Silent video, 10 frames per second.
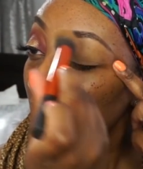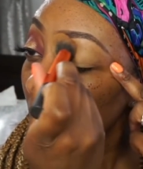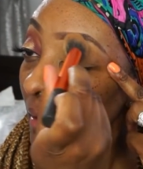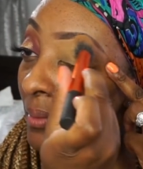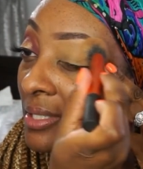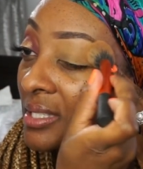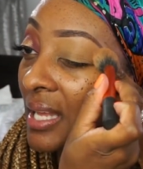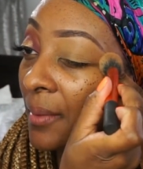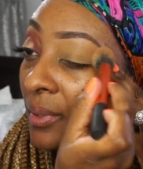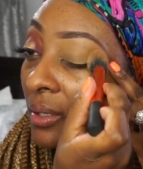And I'm just
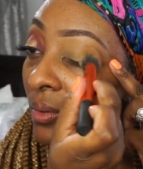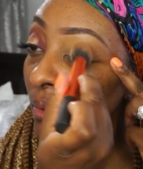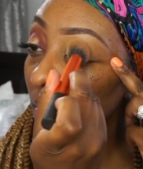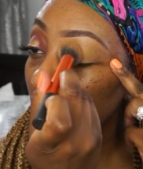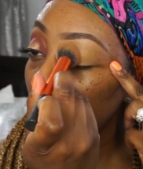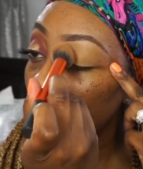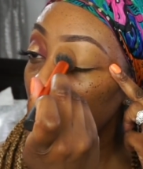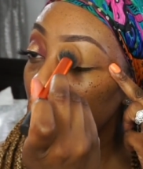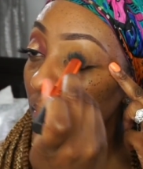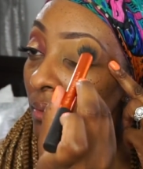tapping on a
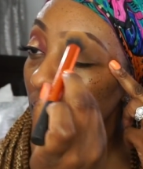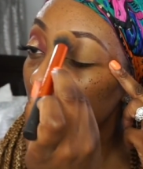little